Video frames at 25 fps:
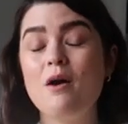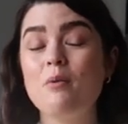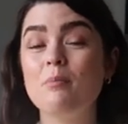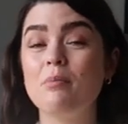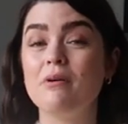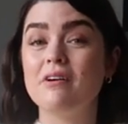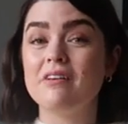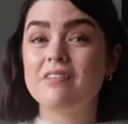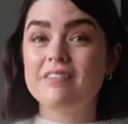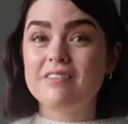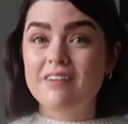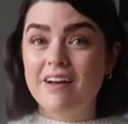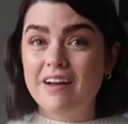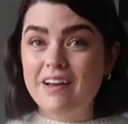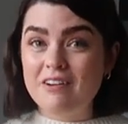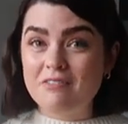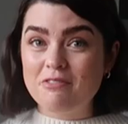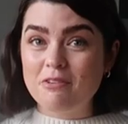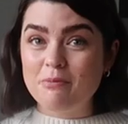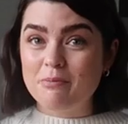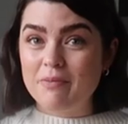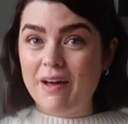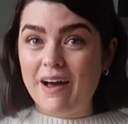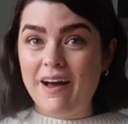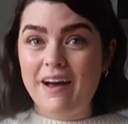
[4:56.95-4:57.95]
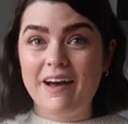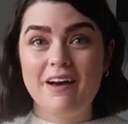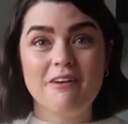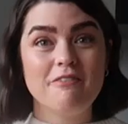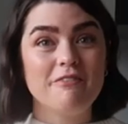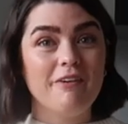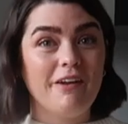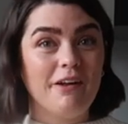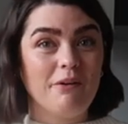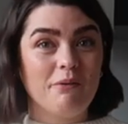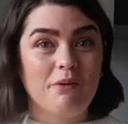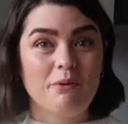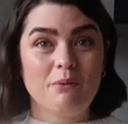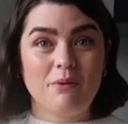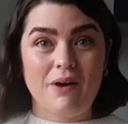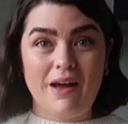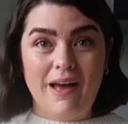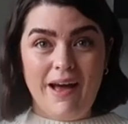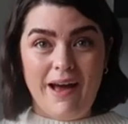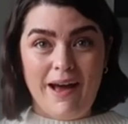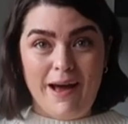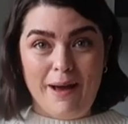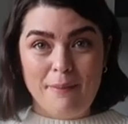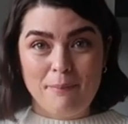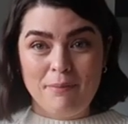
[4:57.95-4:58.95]
But aside from that, I feel like we're quite
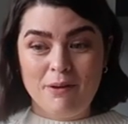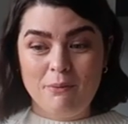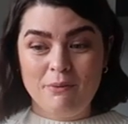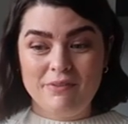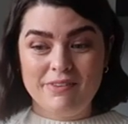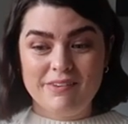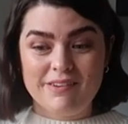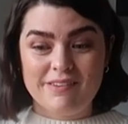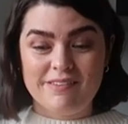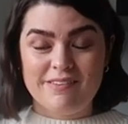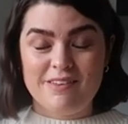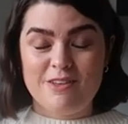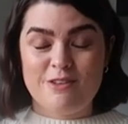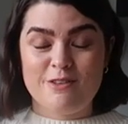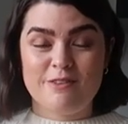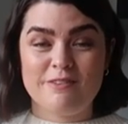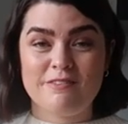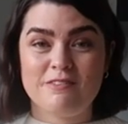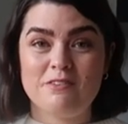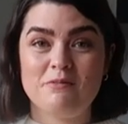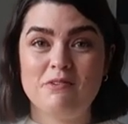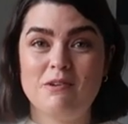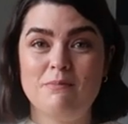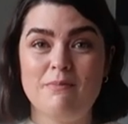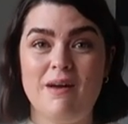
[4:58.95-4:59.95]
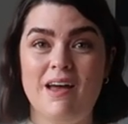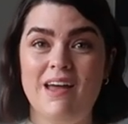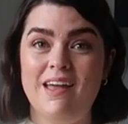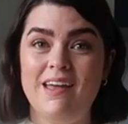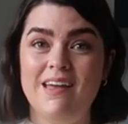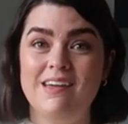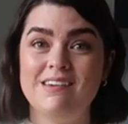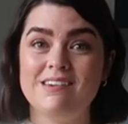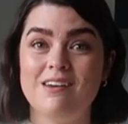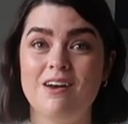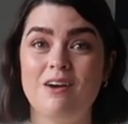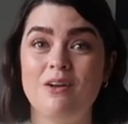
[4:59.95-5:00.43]
happy with the decisions that we made.